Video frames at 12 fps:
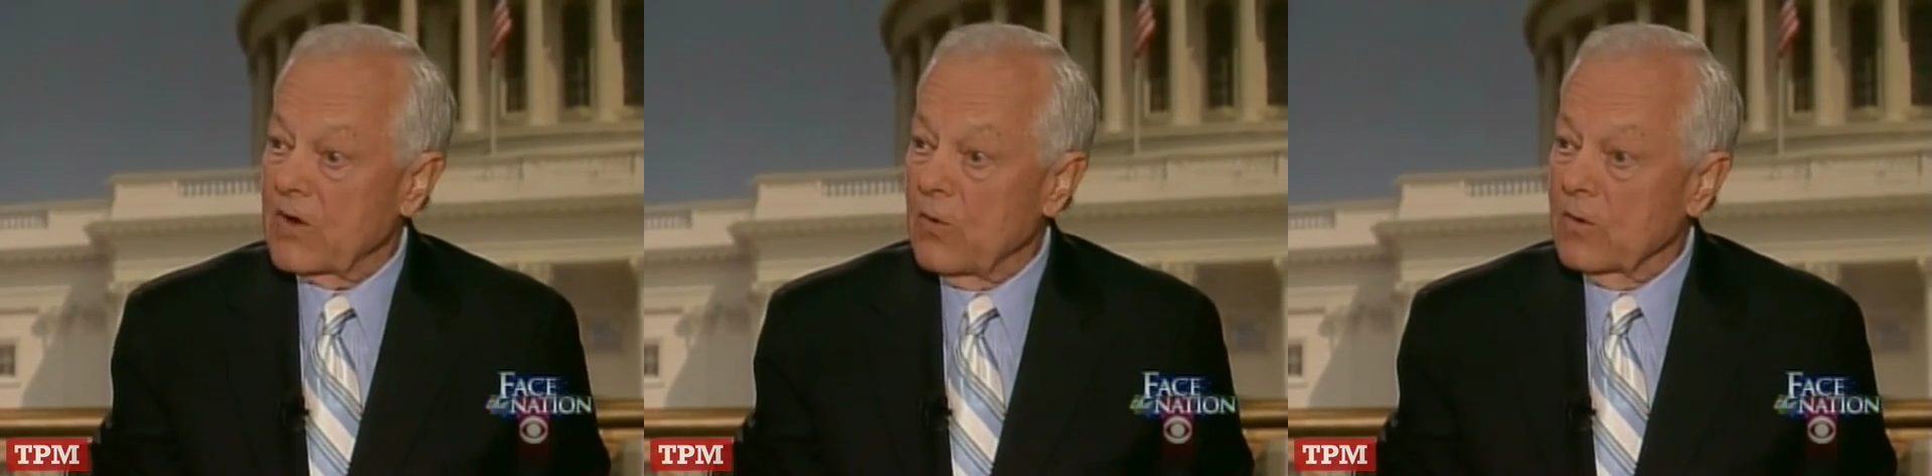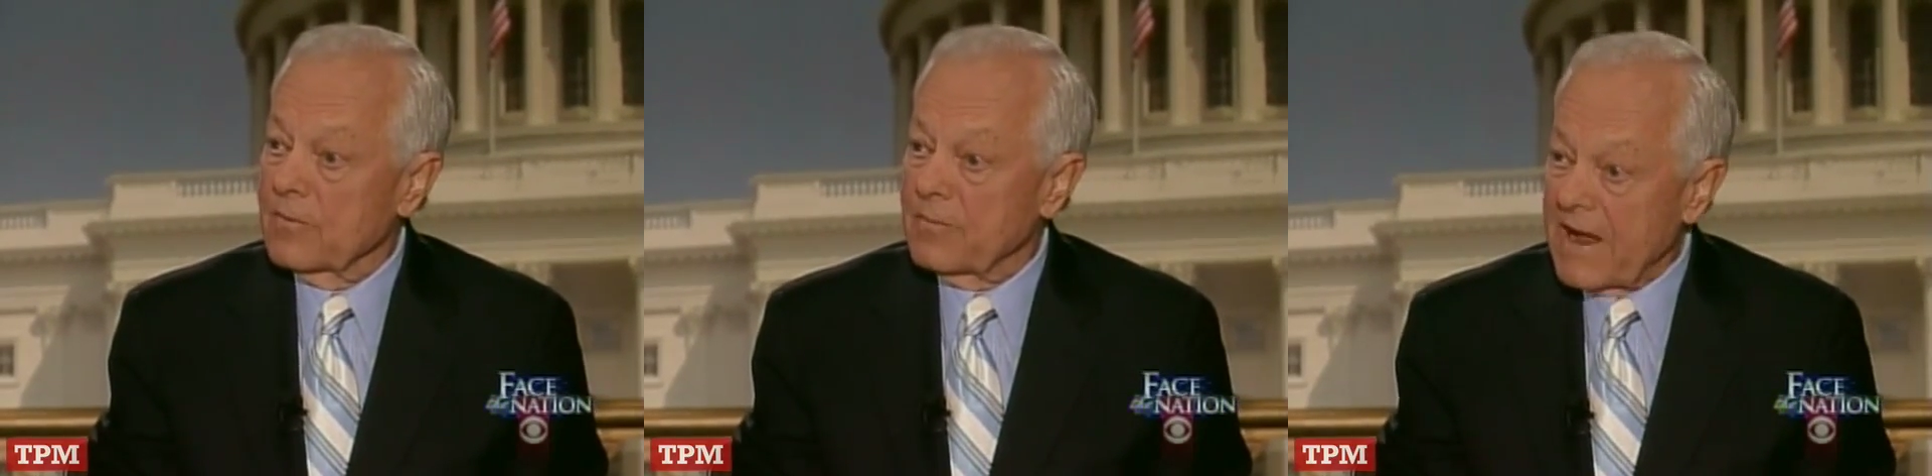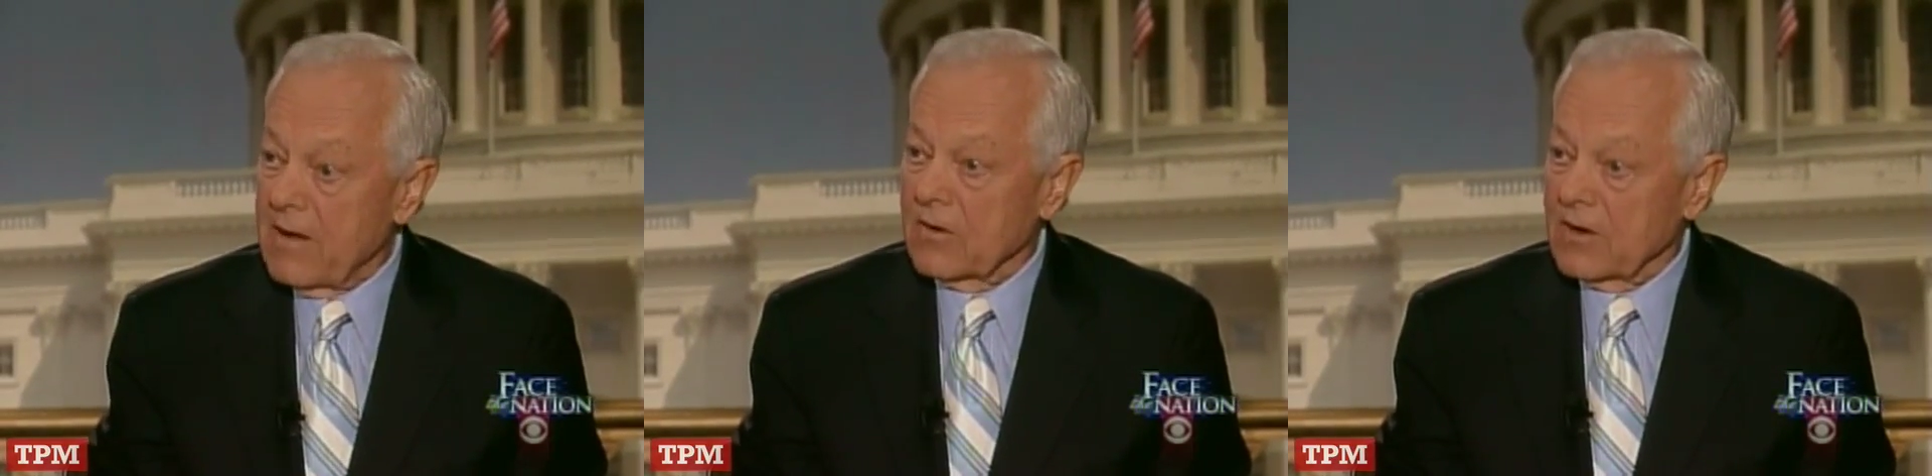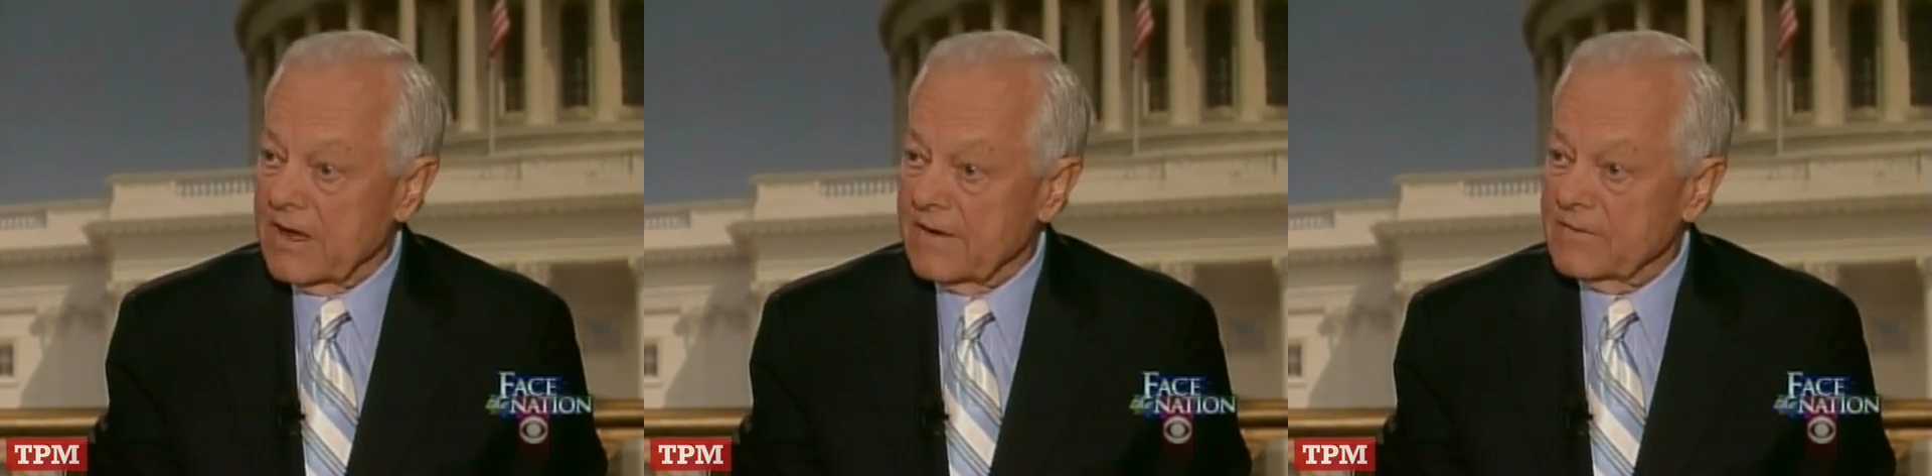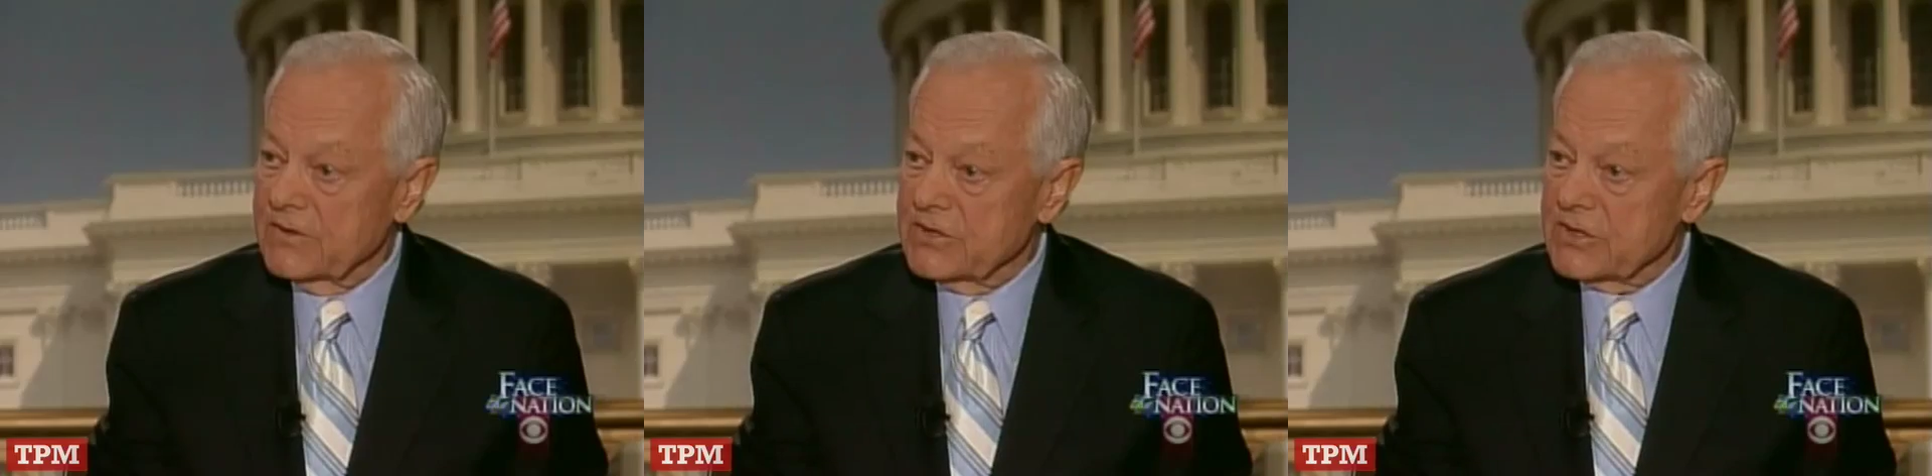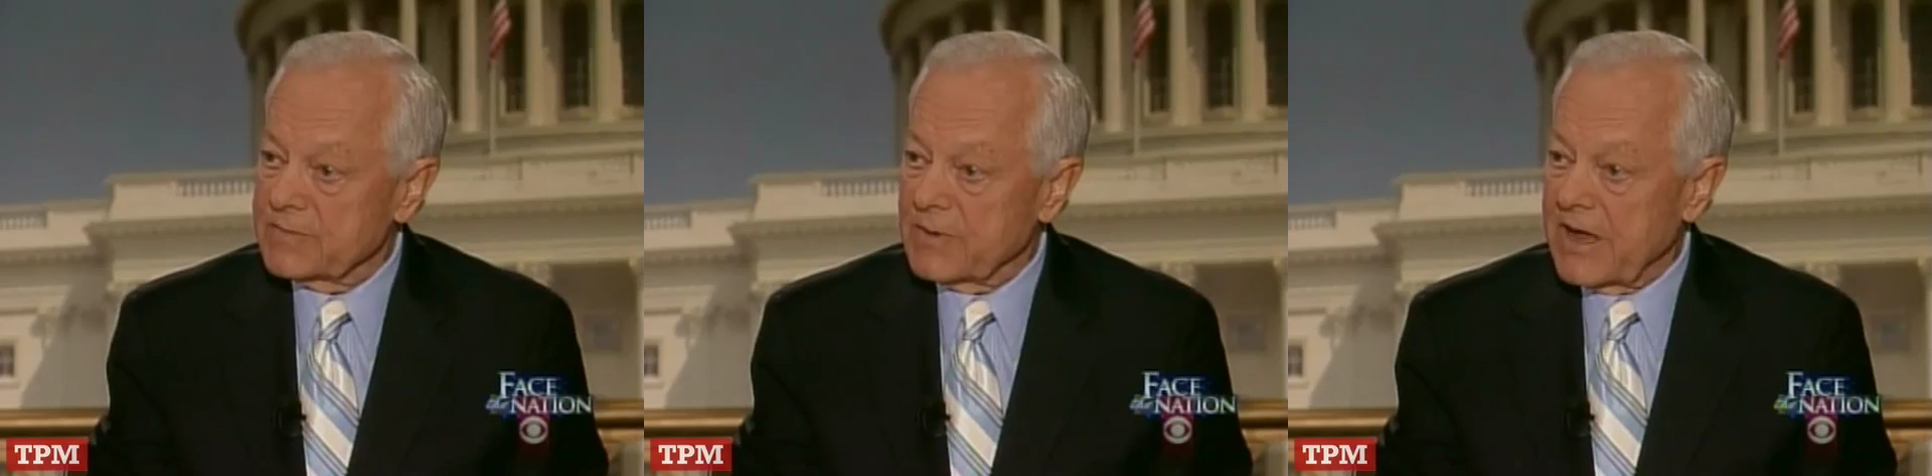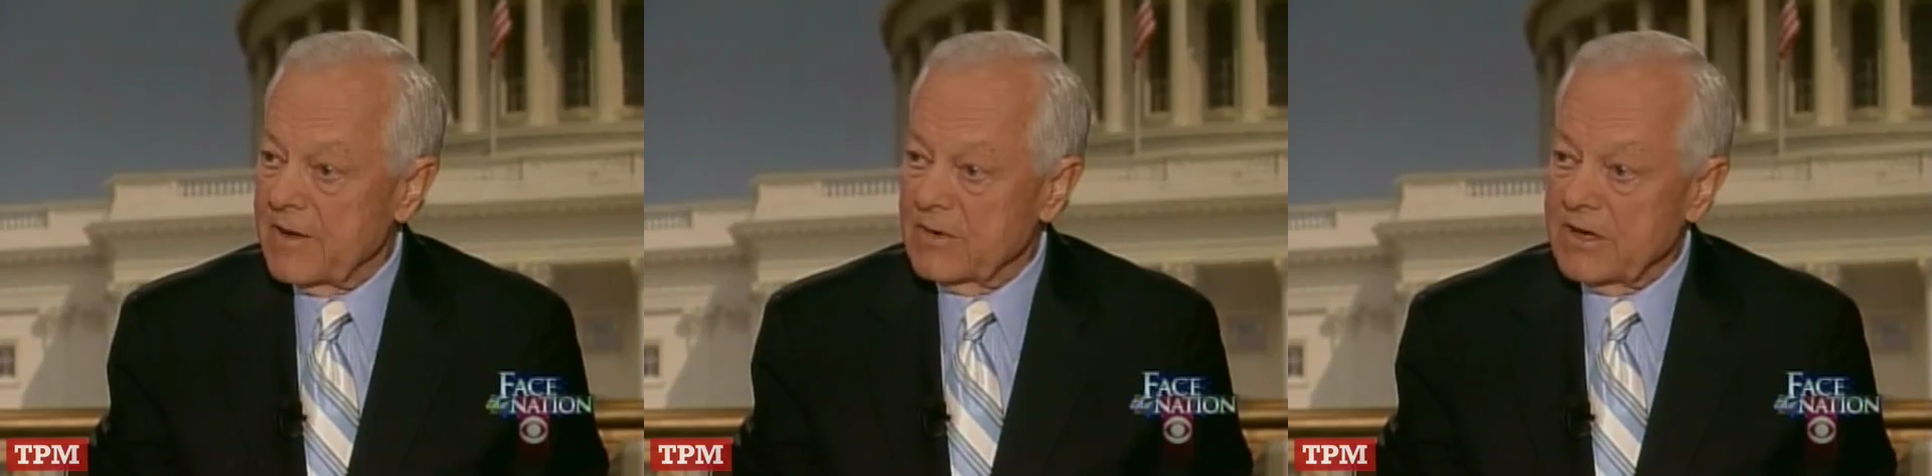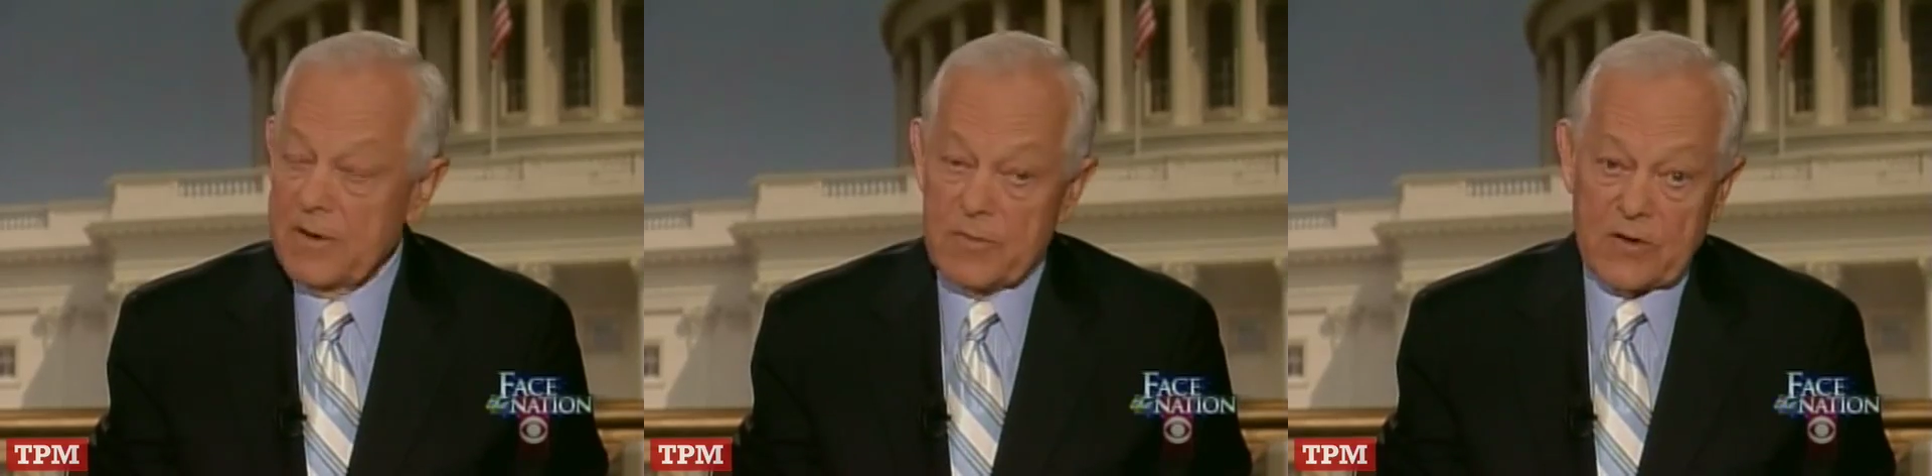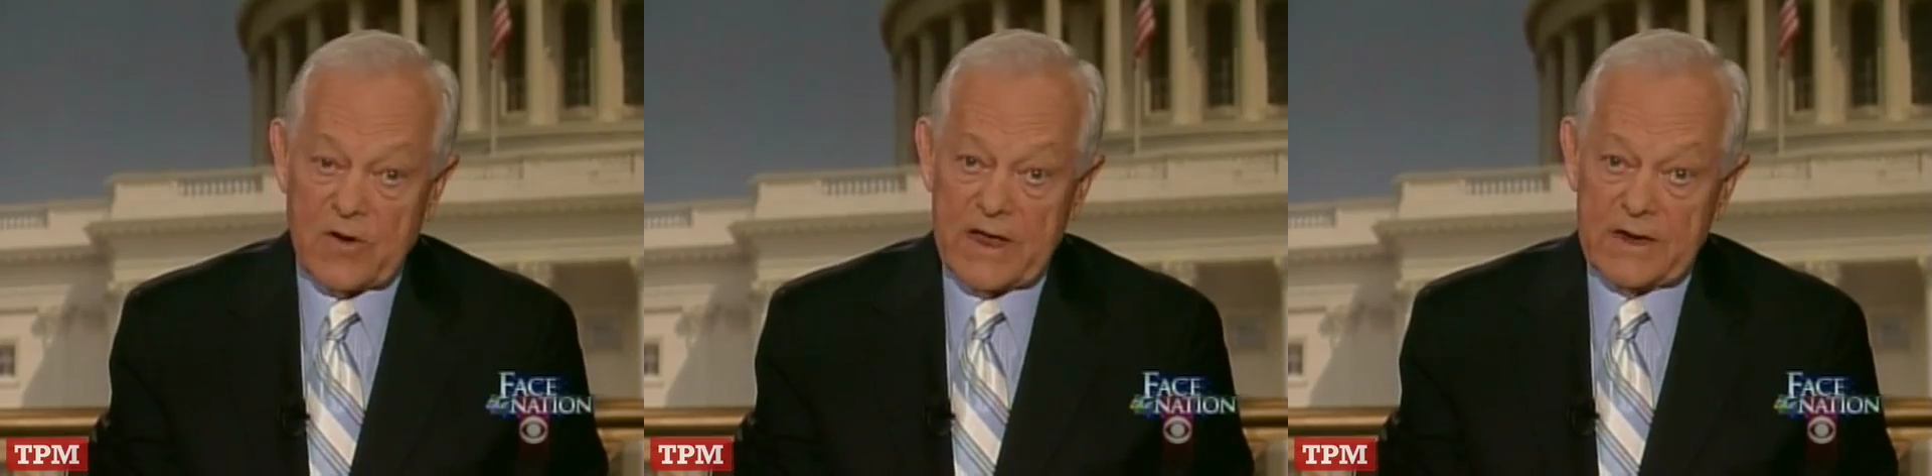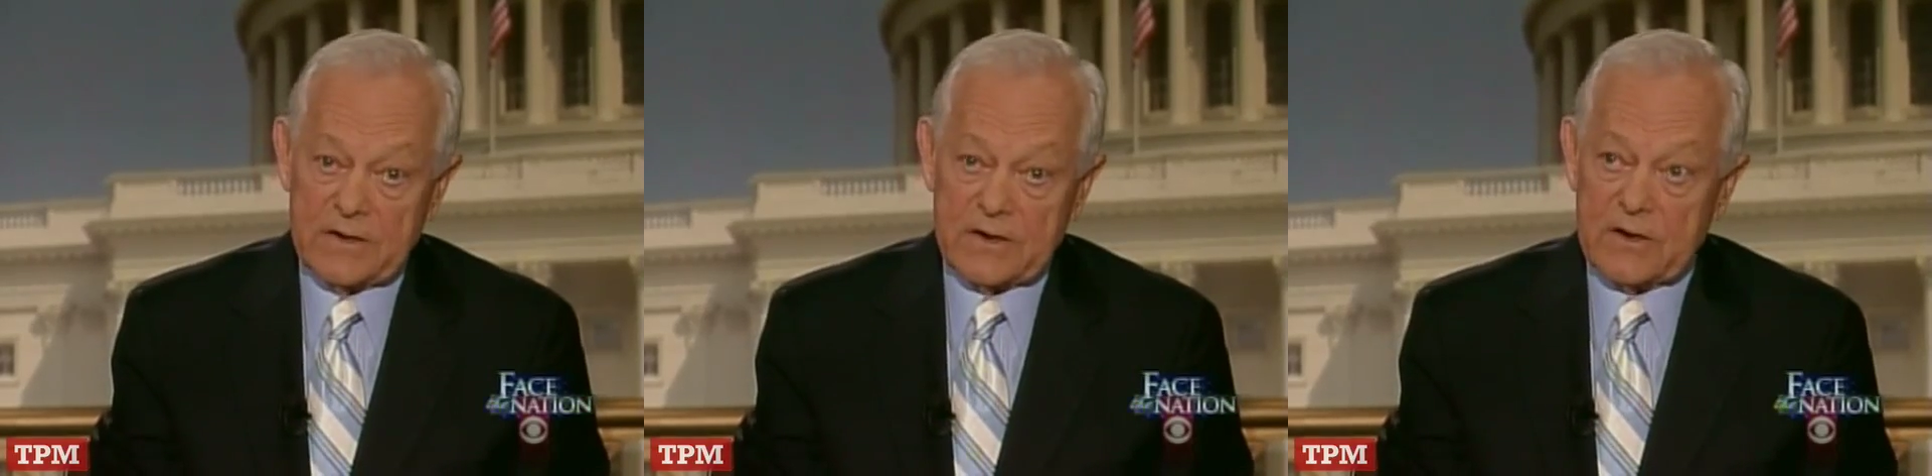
Colin Powell left and just became a Democrat.